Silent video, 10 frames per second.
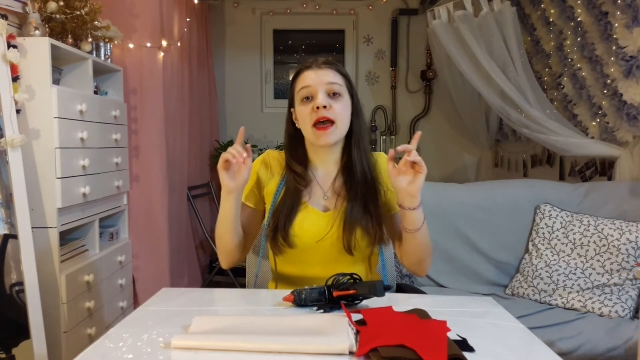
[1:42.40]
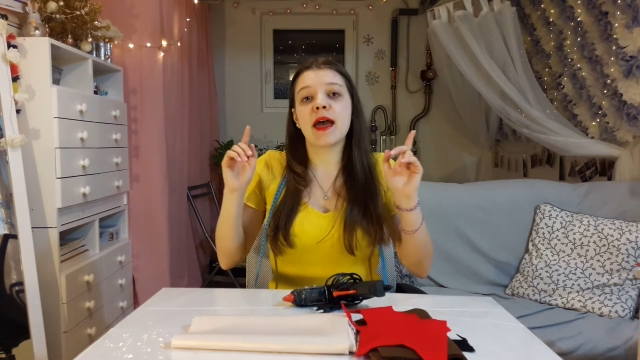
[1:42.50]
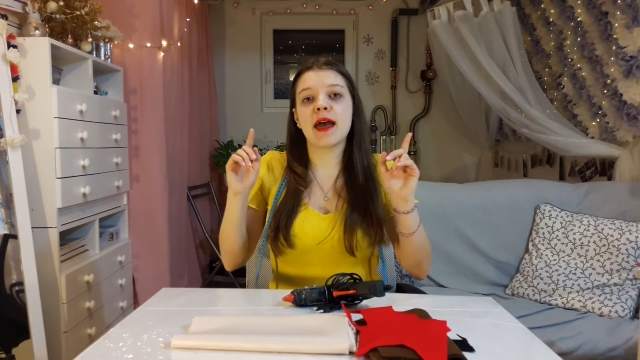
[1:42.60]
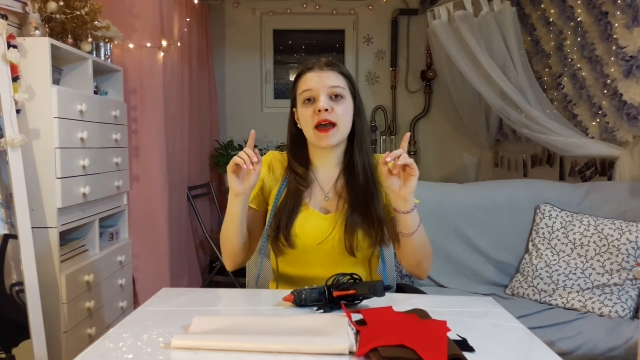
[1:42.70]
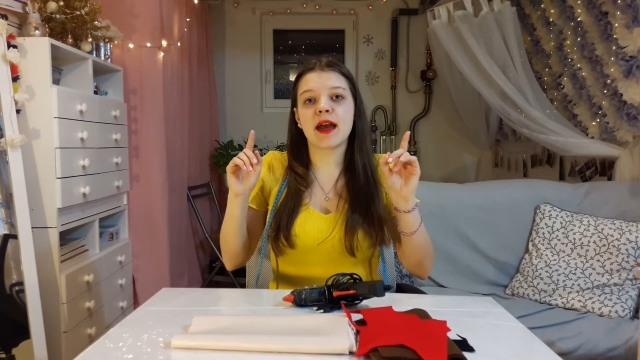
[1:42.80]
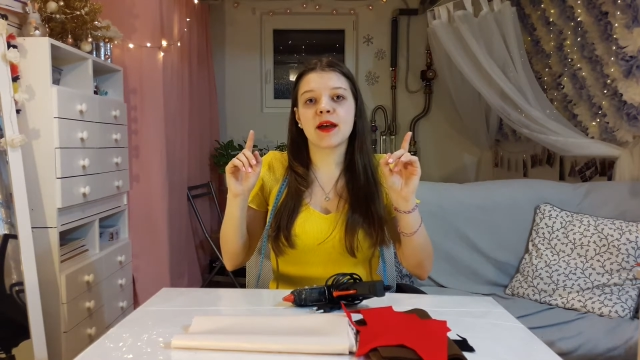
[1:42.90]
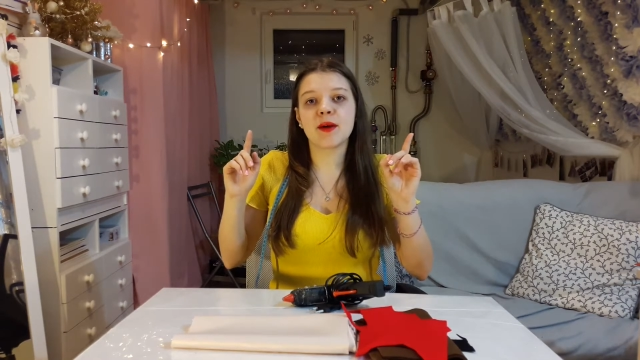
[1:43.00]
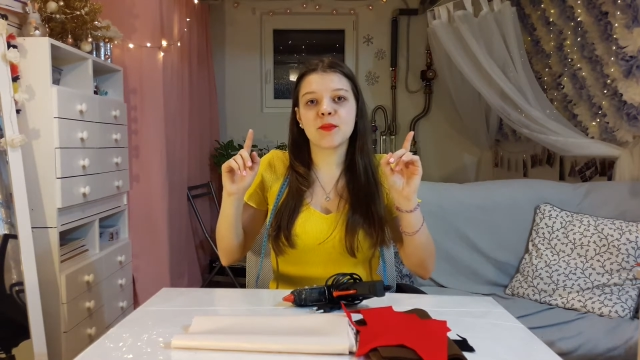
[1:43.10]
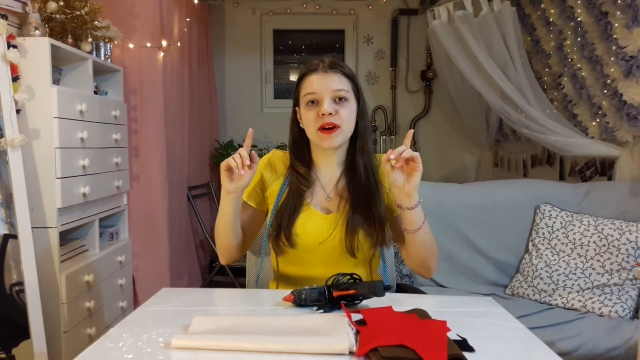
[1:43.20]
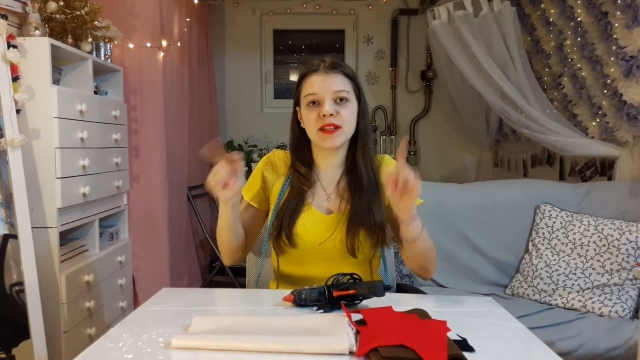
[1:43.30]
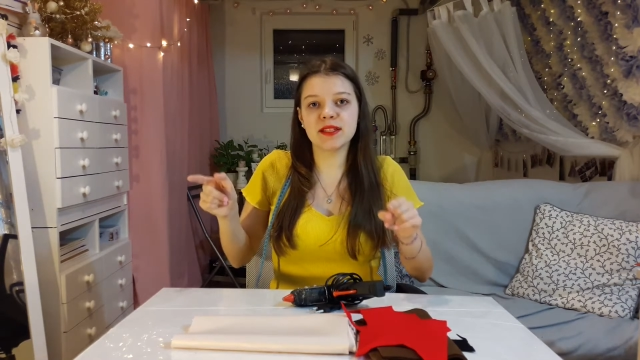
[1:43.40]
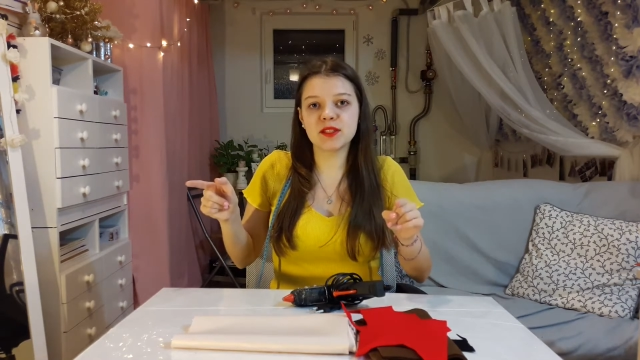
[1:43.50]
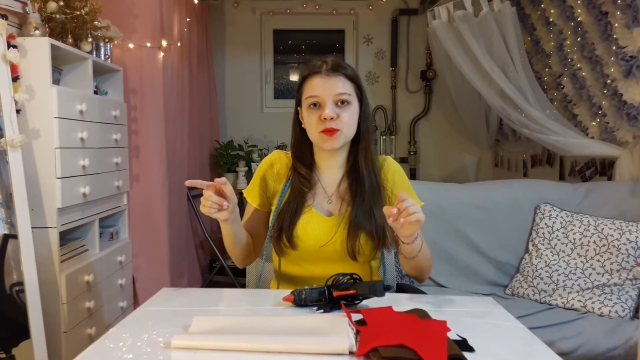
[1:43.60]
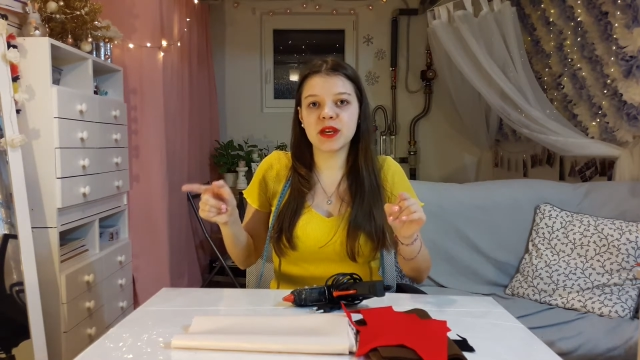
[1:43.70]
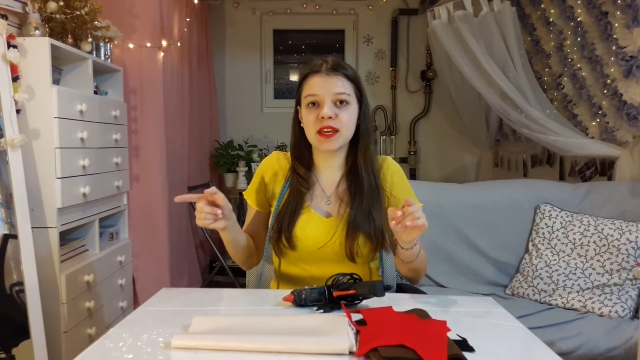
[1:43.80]
And by
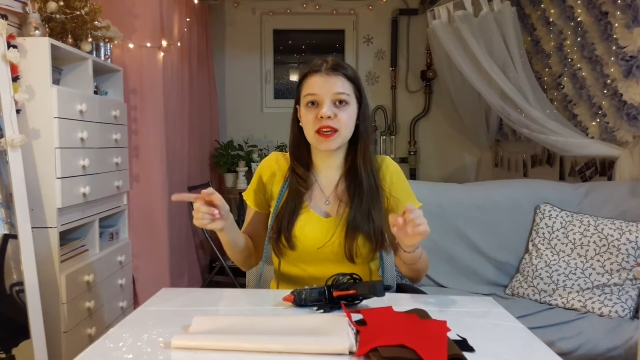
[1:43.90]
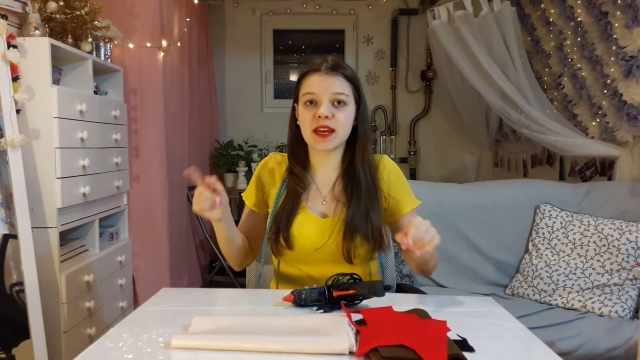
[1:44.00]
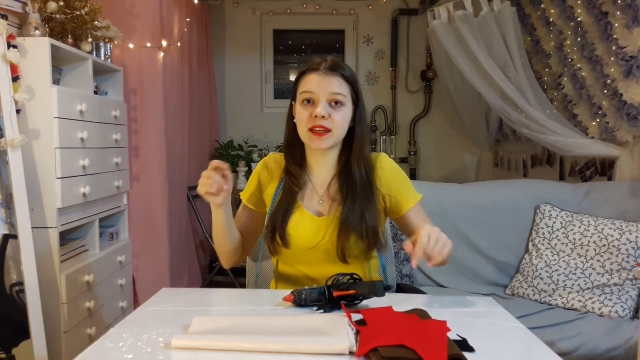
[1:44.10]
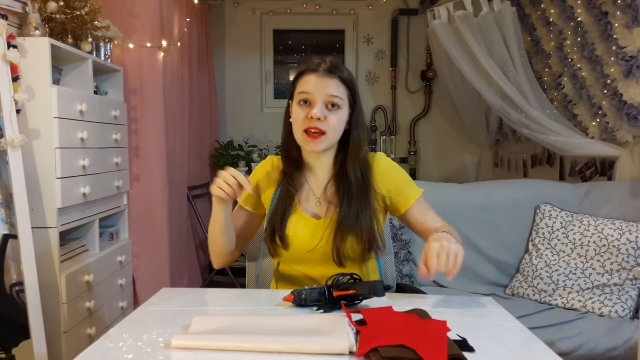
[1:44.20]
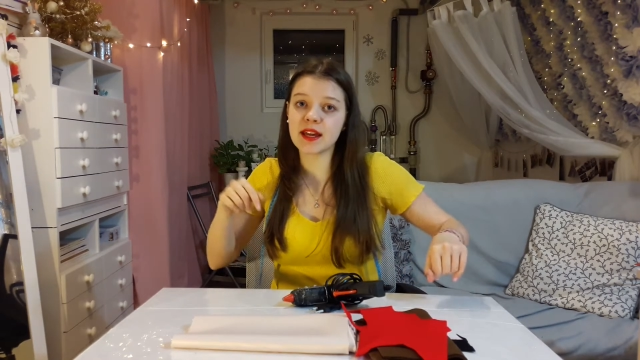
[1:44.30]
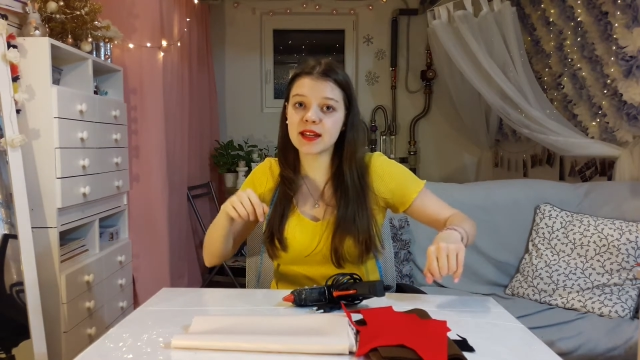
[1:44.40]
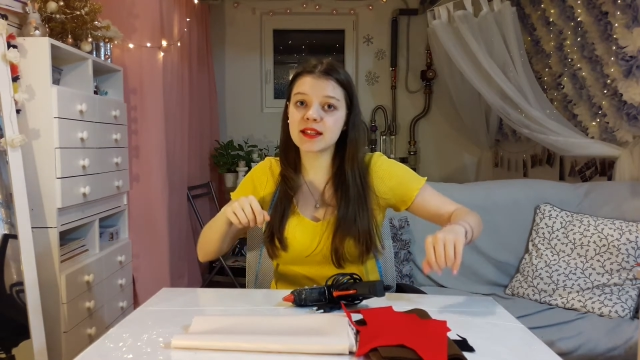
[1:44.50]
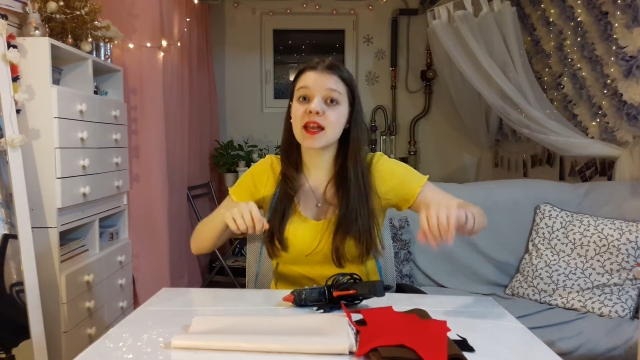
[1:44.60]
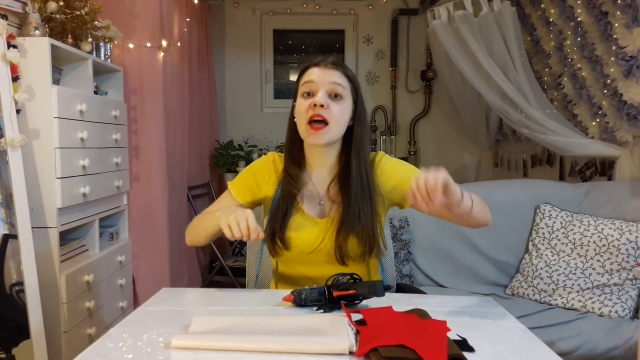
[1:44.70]
this, we can get